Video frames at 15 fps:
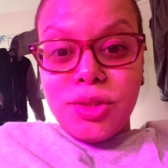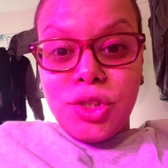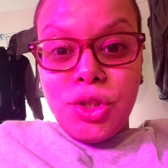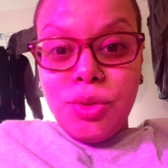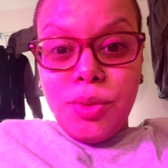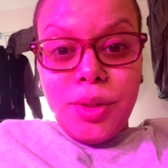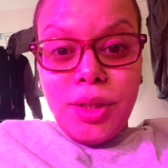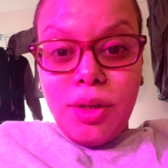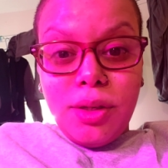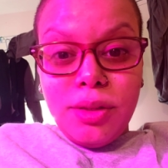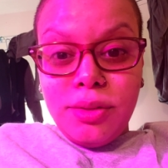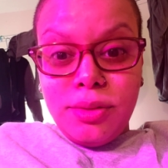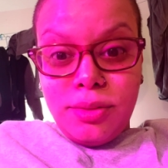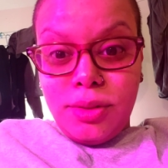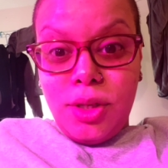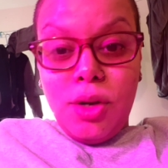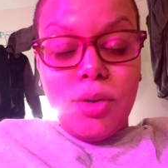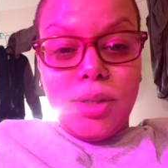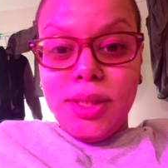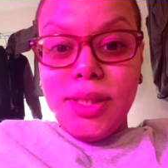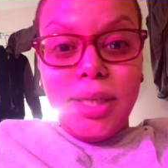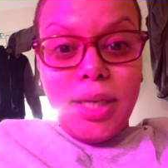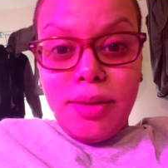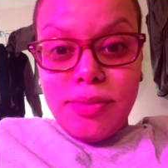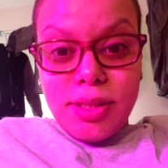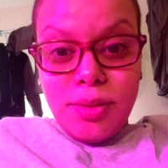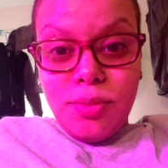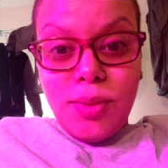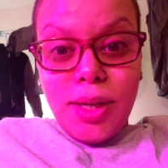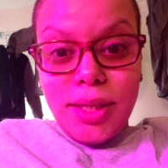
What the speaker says: chewing on coca leaves and